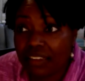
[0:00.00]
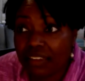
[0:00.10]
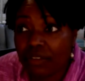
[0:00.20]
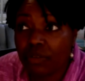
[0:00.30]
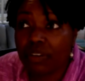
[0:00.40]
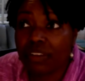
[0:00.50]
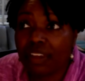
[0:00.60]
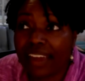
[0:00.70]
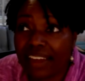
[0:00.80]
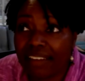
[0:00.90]
you can
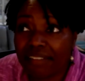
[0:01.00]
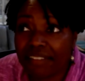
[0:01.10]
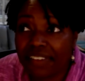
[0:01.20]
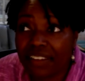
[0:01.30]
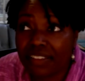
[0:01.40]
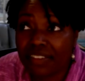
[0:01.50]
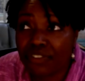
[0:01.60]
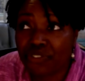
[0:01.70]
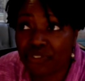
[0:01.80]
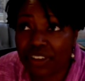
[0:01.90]
have the
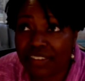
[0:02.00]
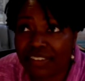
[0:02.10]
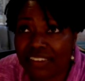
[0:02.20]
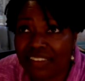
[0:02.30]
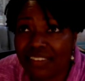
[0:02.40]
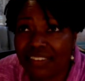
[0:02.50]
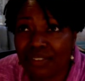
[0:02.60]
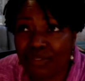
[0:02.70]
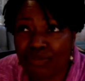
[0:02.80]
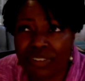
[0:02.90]
stress and
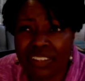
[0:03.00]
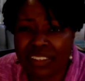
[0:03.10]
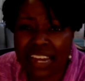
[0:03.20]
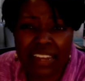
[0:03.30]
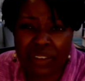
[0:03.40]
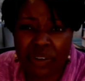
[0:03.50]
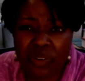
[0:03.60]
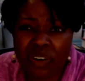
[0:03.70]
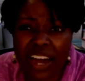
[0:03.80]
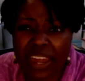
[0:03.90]
still really not
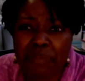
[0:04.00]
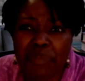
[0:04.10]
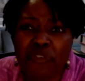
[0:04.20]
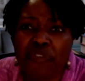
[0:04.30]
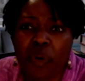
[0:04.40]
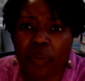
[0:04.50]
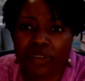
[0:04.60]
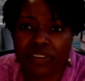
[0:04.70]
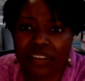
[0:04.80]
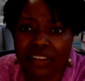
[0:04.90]
know how to move
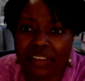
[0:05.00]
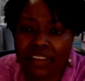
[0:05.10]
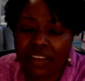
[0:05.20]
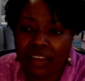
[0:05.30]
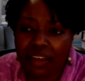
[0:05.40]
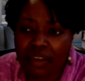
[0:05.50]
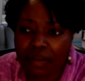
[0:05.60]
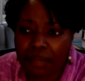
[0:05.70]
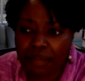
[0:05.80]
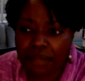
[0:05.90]
forward.
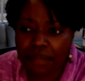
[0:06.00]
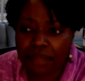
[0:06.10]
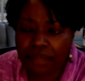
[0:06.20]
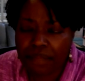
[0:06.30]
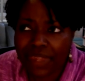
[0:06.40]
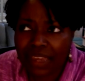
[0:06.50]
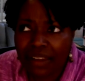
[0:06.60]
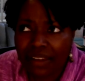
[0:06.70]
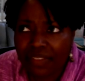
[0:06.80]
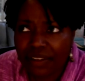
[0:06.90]
Um,
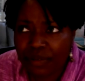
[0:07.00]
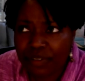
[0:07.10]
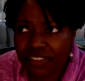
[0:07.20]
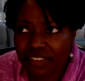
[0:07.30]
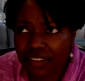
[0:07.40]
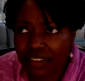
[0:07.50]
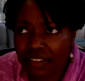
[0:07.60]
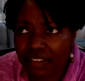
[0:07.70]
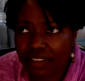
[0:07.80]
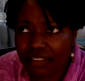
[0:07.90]
there was
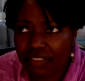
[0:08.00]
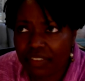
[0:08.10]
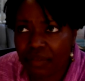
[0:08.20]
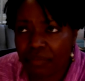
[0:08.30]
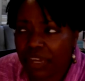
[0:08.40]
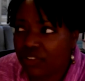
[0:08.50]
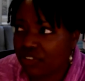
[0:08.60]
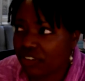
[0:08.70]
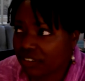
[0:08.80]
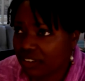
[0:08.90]
the
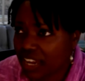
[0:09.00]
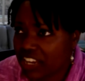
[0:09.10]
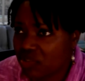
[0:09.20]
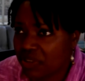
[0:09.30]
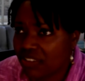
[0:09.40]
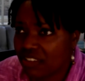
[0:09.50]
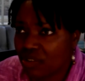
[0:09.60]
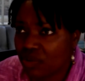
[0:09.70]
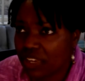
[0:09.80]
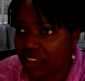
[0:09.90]
major
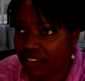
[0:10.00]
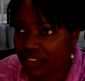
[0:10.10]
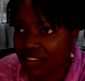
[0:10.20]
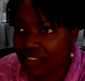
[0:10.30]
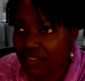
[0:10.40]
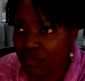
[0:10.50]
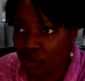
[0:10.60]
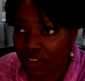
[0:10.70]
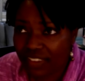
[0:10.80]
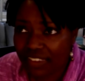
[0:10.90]
HBCU here is
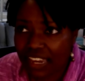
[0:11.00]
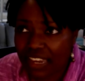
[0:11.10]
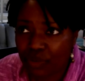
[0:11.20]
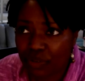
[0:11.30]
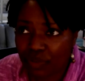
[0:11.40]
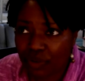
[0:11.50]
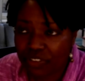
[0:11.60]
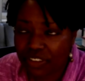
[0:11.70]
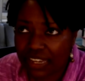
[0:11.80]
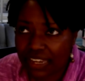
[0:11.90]
Morgan State
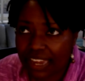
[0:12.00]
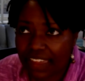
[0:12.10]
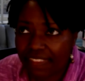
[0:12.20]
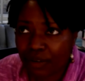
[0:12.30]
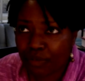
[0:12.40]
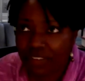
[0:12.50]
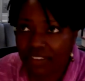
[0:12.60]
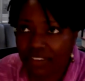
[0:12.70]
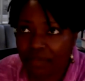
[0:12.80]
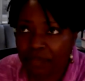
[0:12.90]
University, and there was
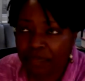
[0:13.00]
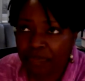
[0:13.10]
an